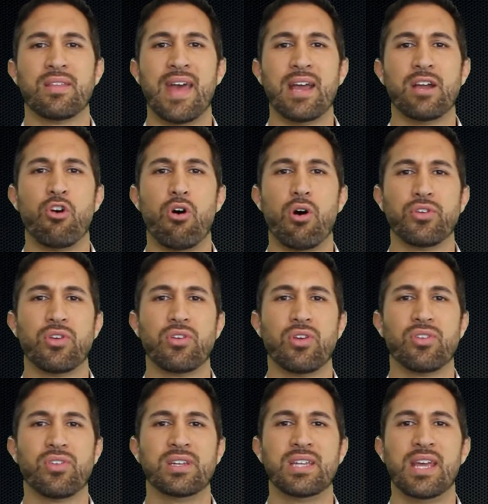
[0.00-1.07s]
and that causes
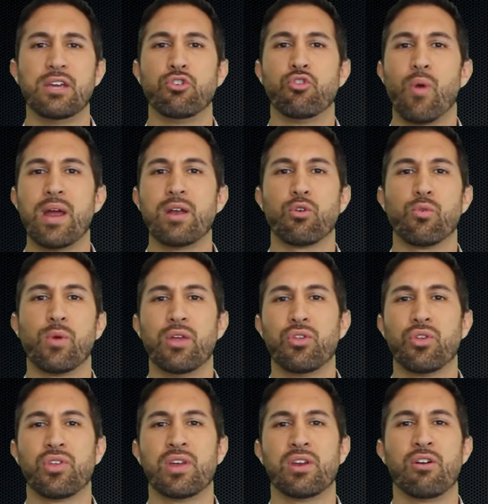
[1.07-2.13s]
us to take greater
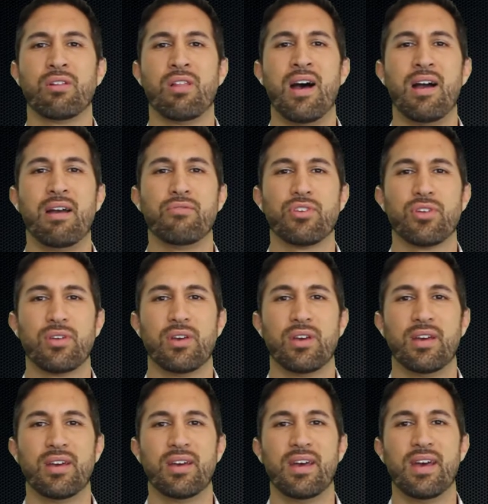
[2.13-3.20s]
risks in our lives.
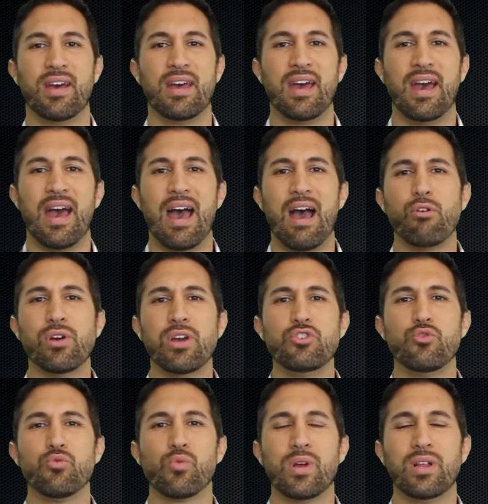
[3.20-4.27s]
How can
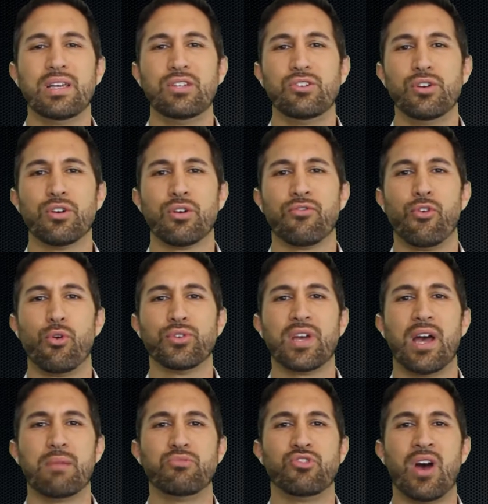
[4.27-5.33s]
you really do your
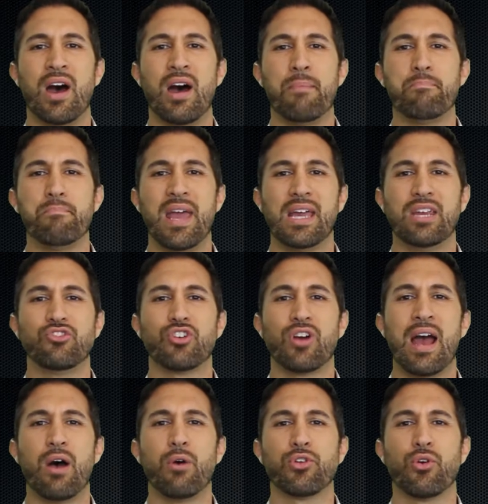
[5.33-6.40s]
full-time job, manage your
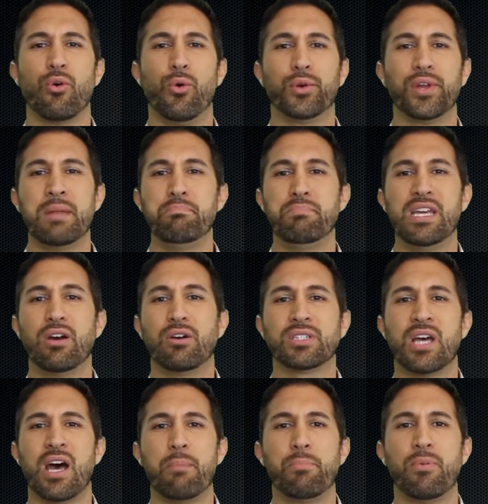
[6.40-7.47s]
household, and be on
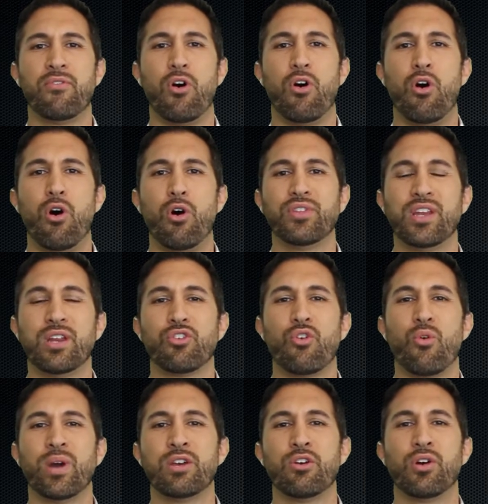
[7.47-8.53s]
top of all that is
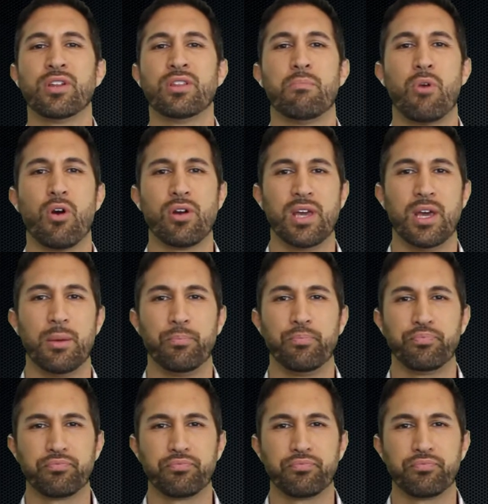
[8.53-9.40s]
going on in the market?